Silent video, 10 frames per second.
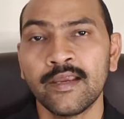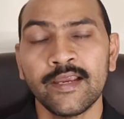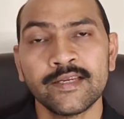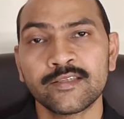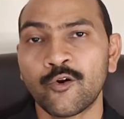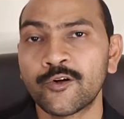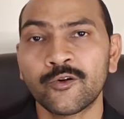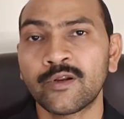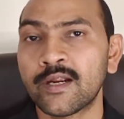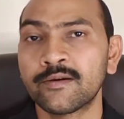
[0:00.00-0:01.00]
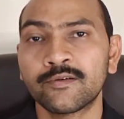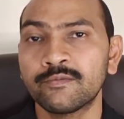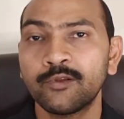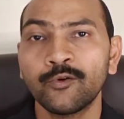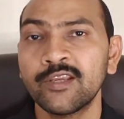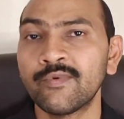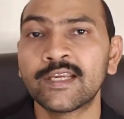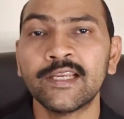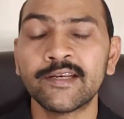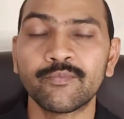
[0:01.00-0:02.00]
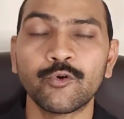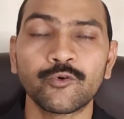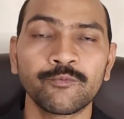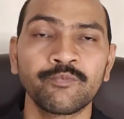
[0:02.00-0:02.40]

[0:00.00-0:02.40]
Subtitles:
Hence, auditor can't give a clean report.